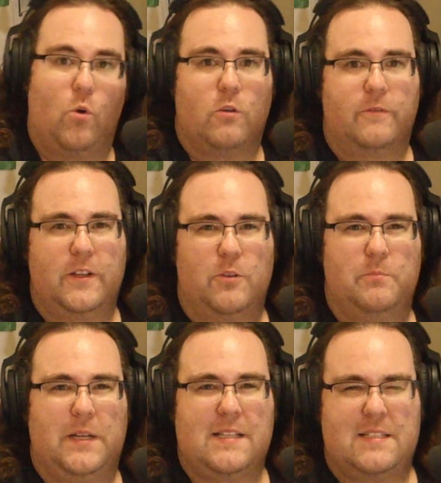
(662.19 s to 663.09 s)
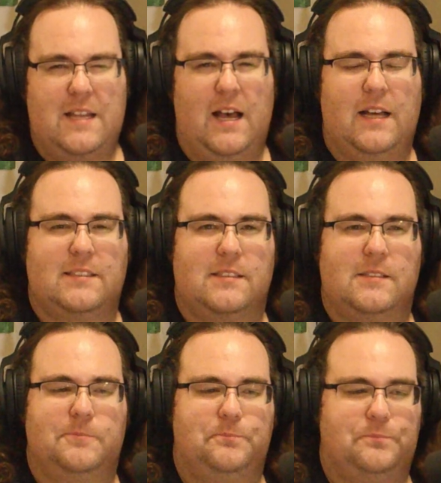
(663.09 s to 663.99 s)
film, but it's not.
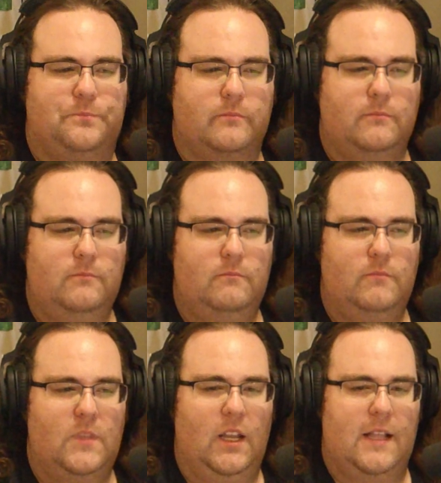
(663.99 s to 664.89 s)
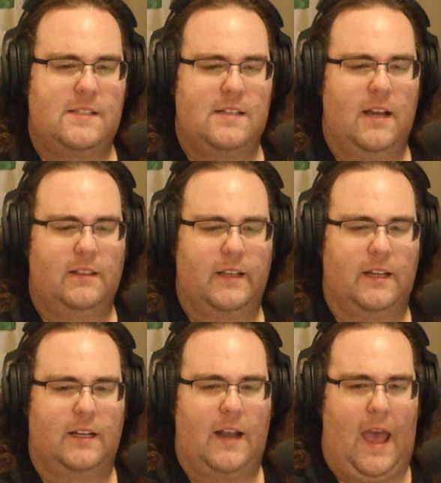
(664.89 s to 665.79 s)
It's not like an